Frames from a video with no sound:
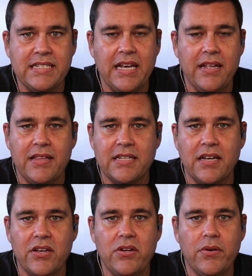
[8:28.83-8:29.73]
it. That's how
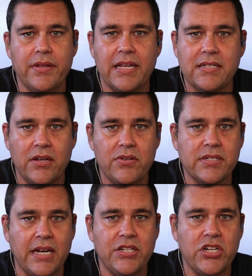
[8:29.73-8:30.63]
you do it. That's how you
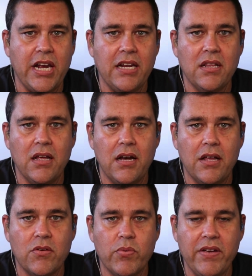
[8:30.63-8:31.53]
sidechain
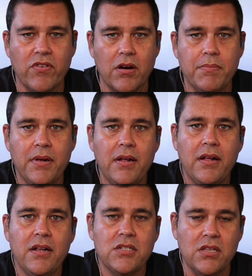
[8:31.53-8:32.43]
the reverb
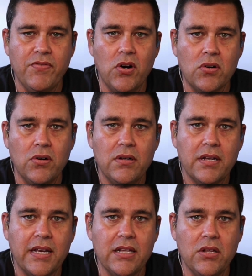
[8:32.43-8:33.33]
to the vocal
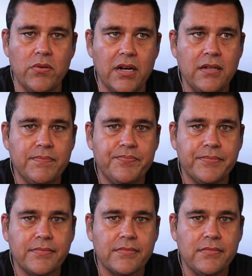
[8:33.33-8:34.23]
in Luna.
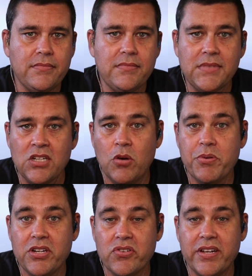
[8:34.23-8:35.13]
Hope you
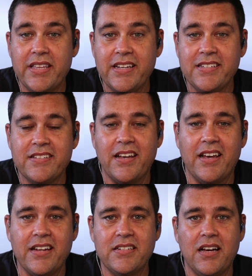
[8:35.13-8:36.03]
enjoyed this,
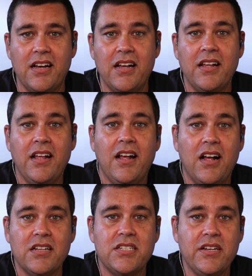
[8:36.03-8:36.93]
and
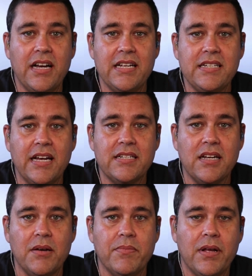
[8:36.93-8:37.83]
I'll see you guys next
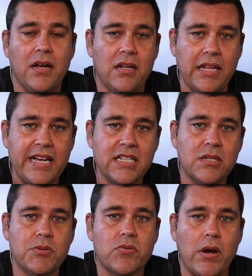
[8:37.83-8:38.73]
time. Like and
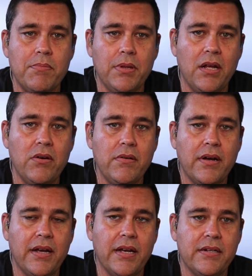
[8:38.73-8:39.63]
subscribe below,
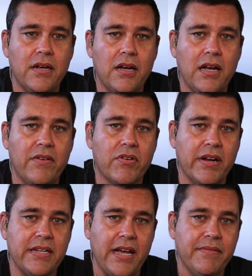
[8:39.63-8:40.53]
and have a great
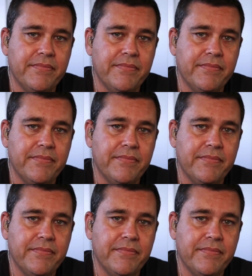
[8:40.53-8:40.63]
day.